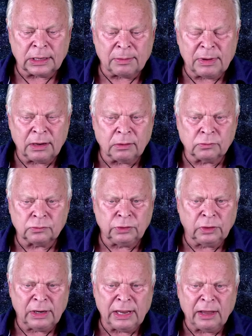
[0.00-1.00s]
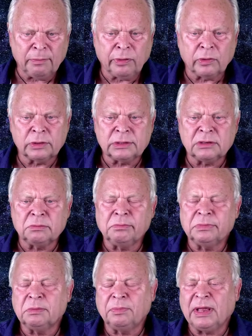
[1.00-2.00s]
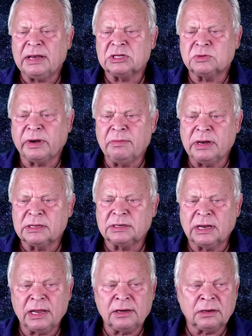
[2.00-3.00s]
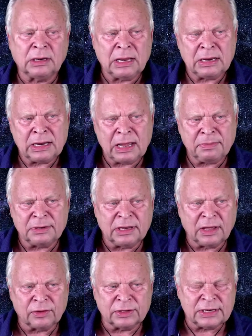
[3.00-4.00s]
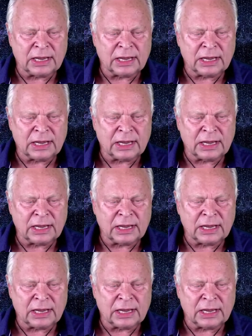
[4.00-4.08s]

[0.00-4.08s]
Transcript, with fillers: I mean, we're on the airport, and the plane is twenty minutes late, and I had it happen the other